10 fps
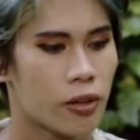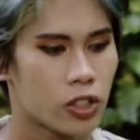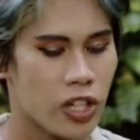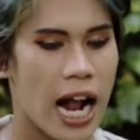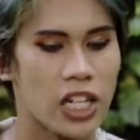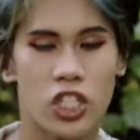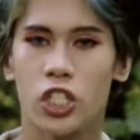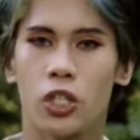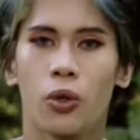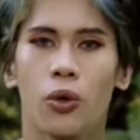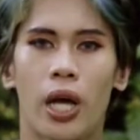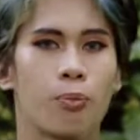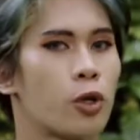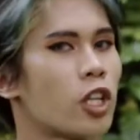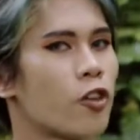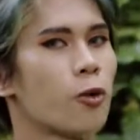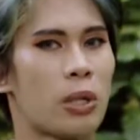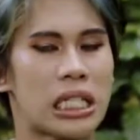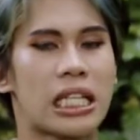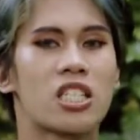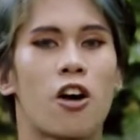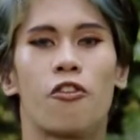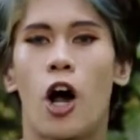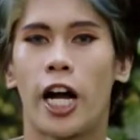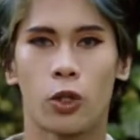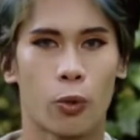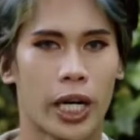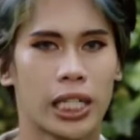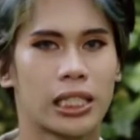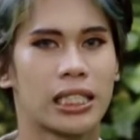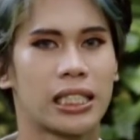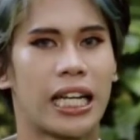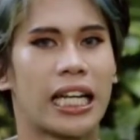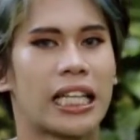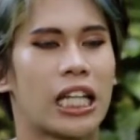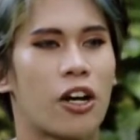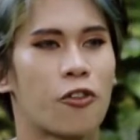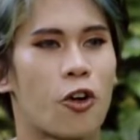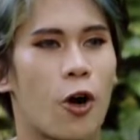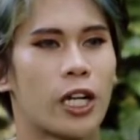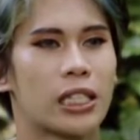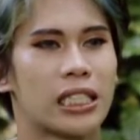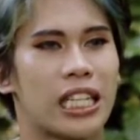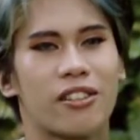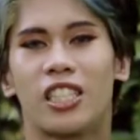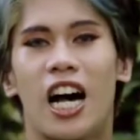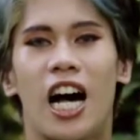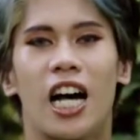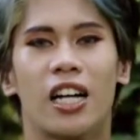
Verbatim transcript: trash to a beautiful pieces of artworks that of course gives uh,